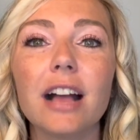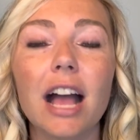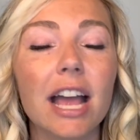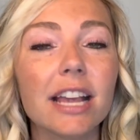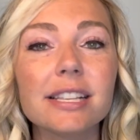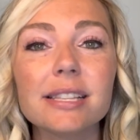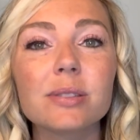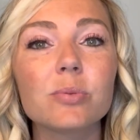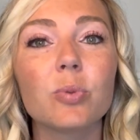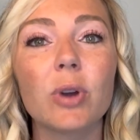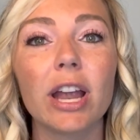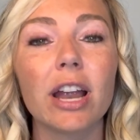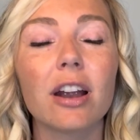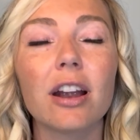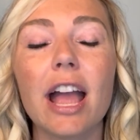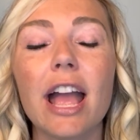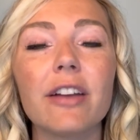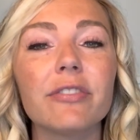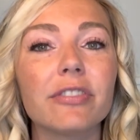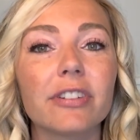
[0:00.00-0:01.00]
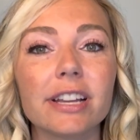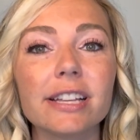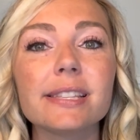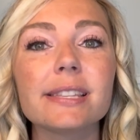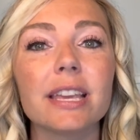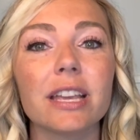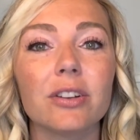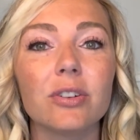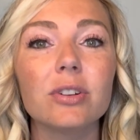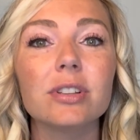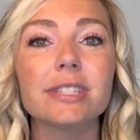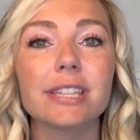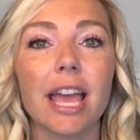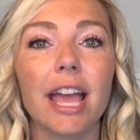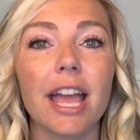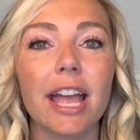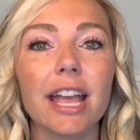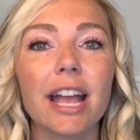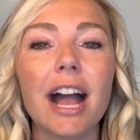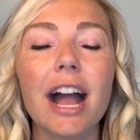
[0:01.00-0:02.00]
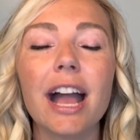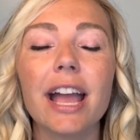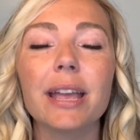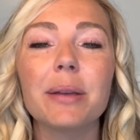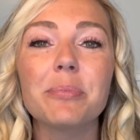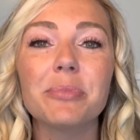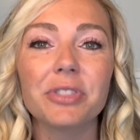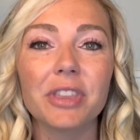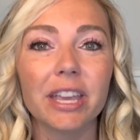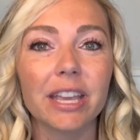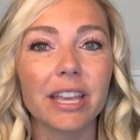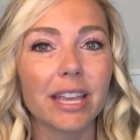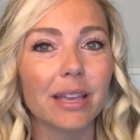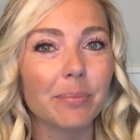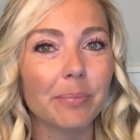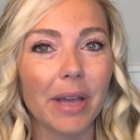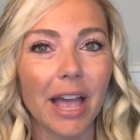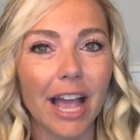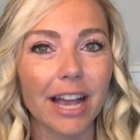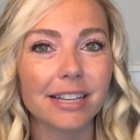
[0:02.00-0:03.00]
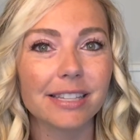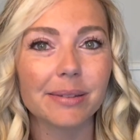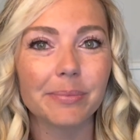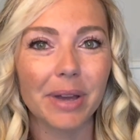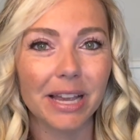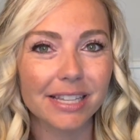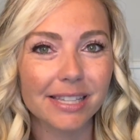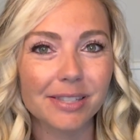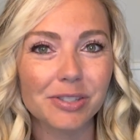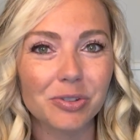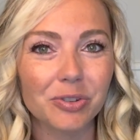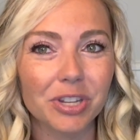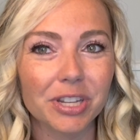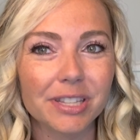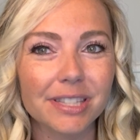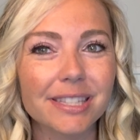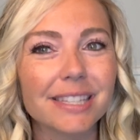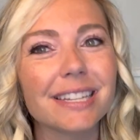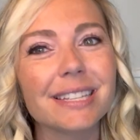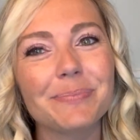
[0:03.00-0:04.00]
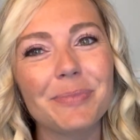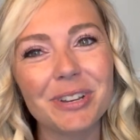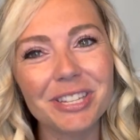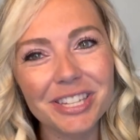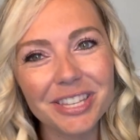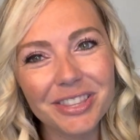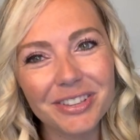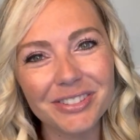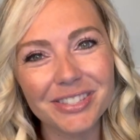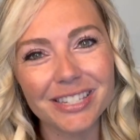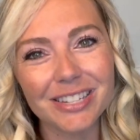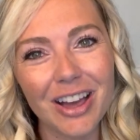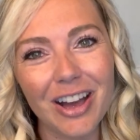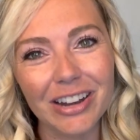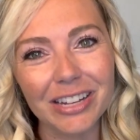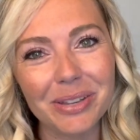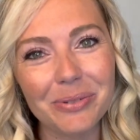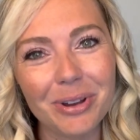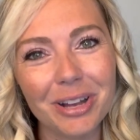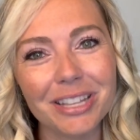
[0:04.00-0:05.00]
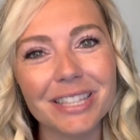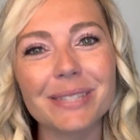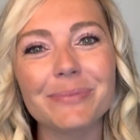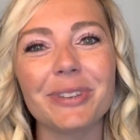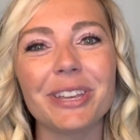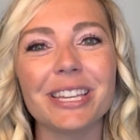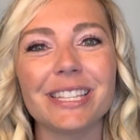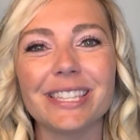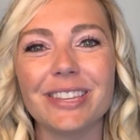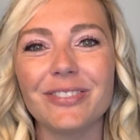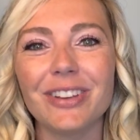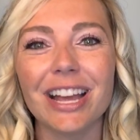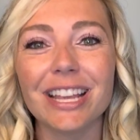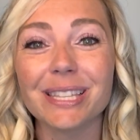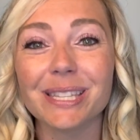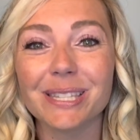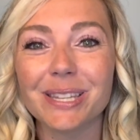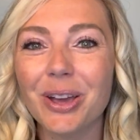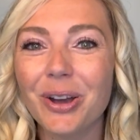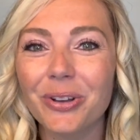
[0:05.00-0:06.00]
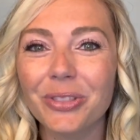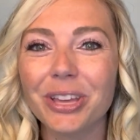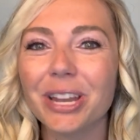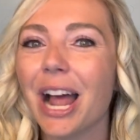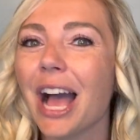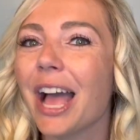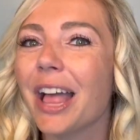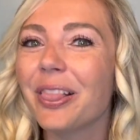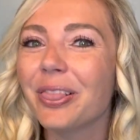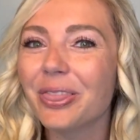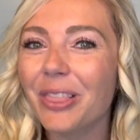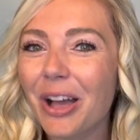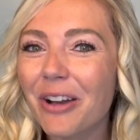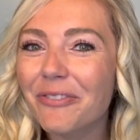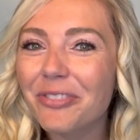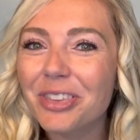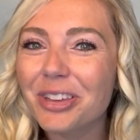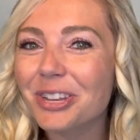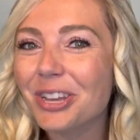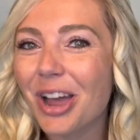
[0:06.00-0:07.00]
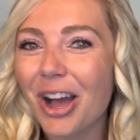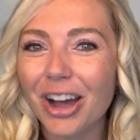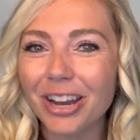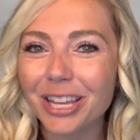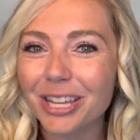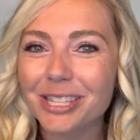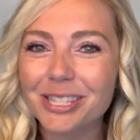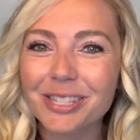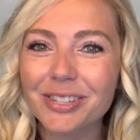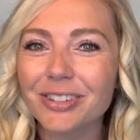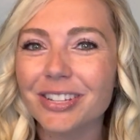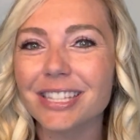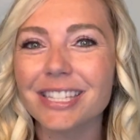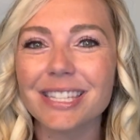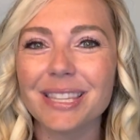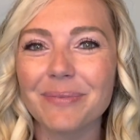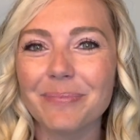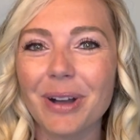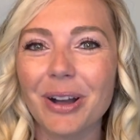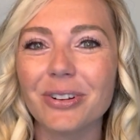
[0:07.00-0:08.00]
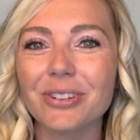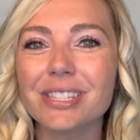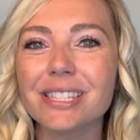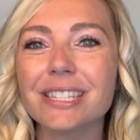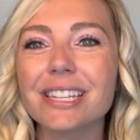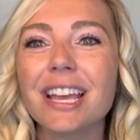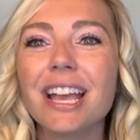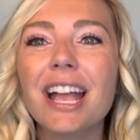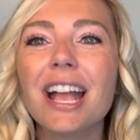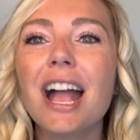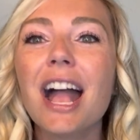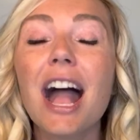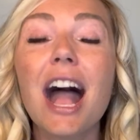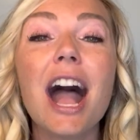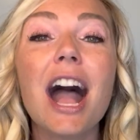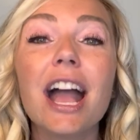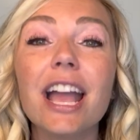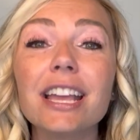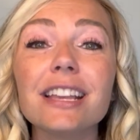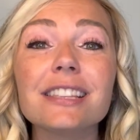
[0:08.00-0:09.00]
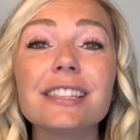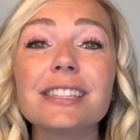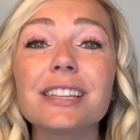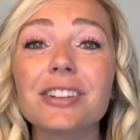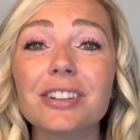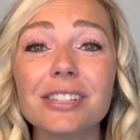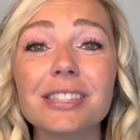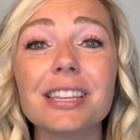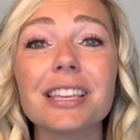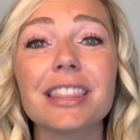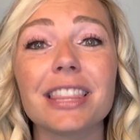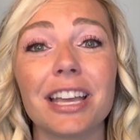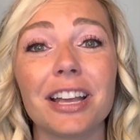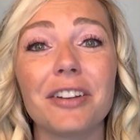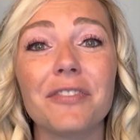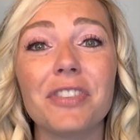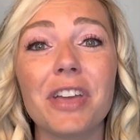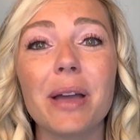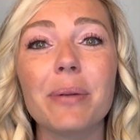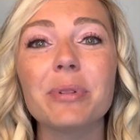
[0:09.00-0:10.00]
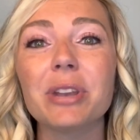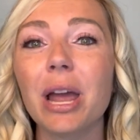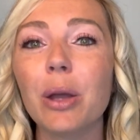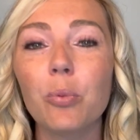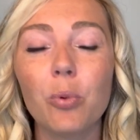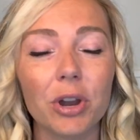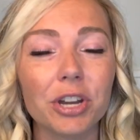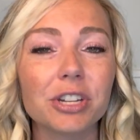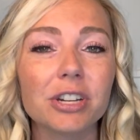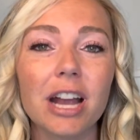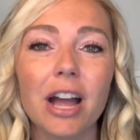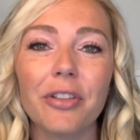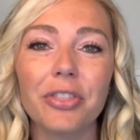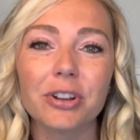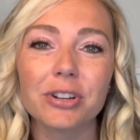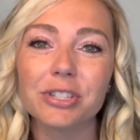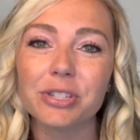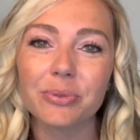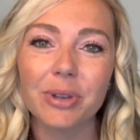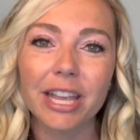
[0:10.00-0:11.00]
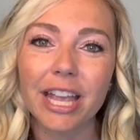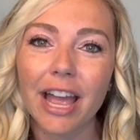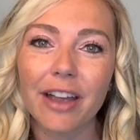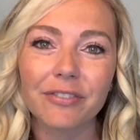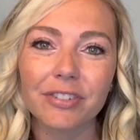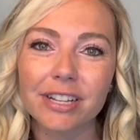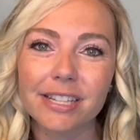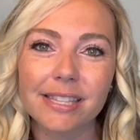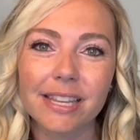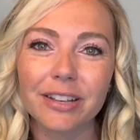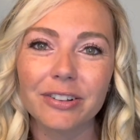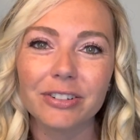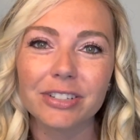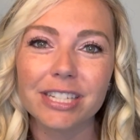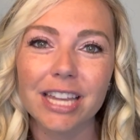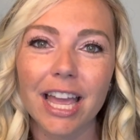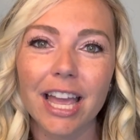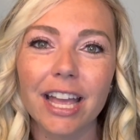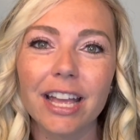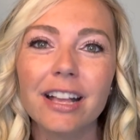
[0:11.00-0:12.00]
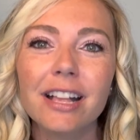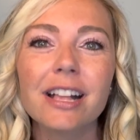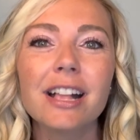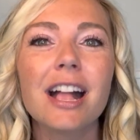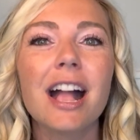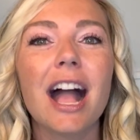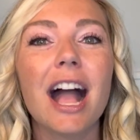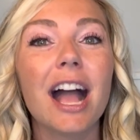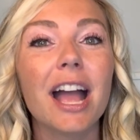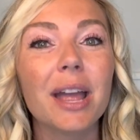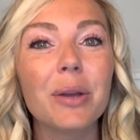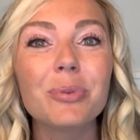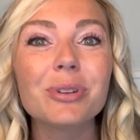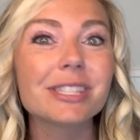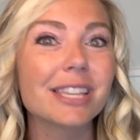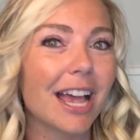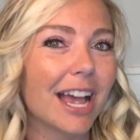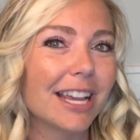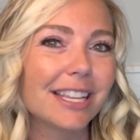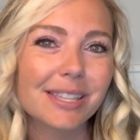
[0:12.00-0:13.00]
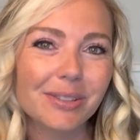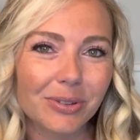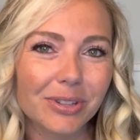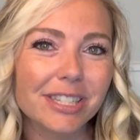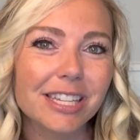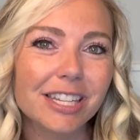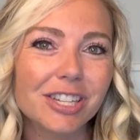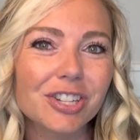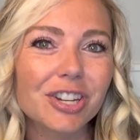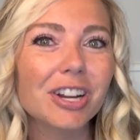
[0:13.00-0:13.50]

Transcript: swear every single day I am thinking back to my students, especially those naughty ones, because you guys know that I love the naughty students the most. I seriously think of them and I wonder how they're doing every single day. I was a high school teacher